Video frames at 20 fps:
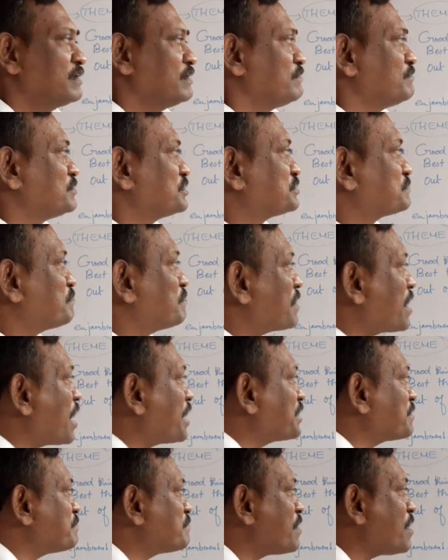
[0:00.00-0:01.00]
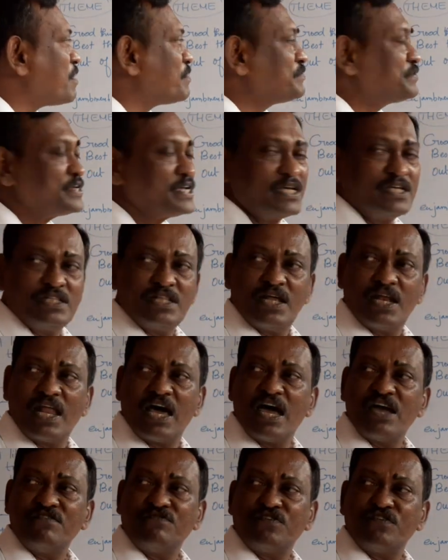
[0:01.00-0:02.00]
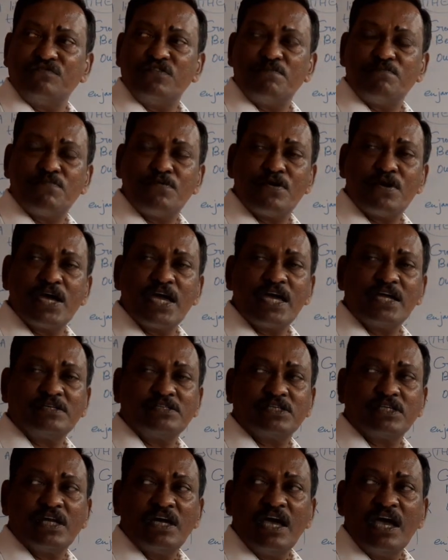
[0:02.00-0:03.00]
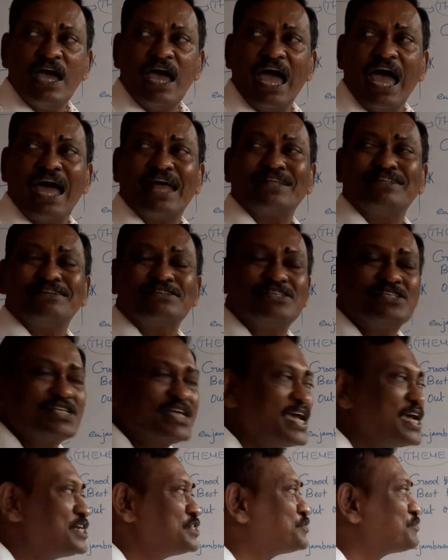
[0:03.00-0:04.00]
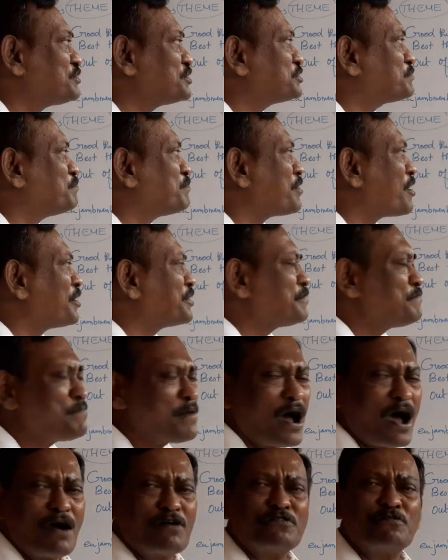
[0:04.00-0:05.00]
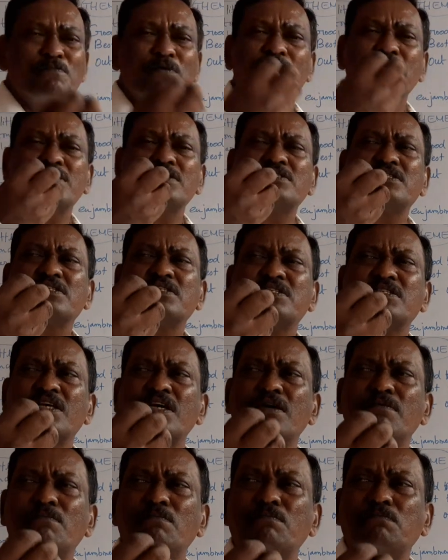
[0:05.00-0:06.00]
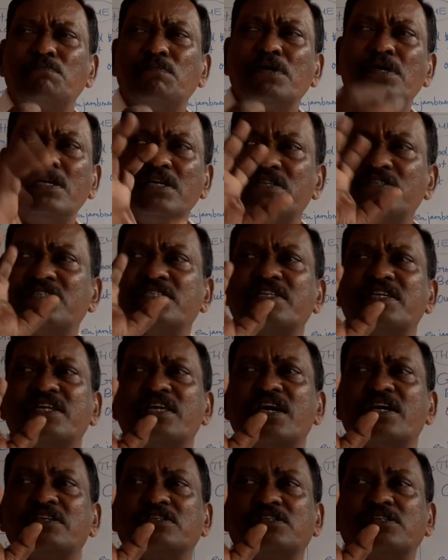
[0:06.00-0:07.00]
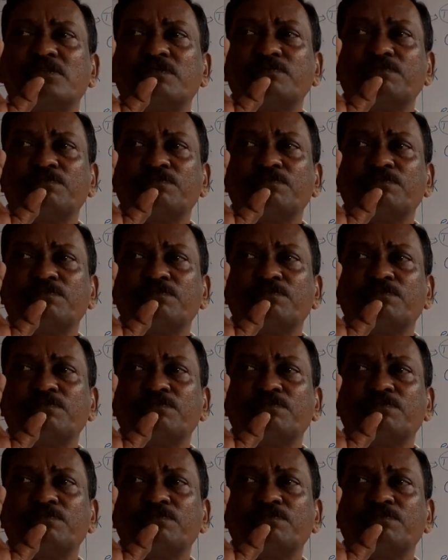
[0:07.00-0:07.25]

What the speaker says: was brought about in the life of the poet, and the change was brought about by a simple incident.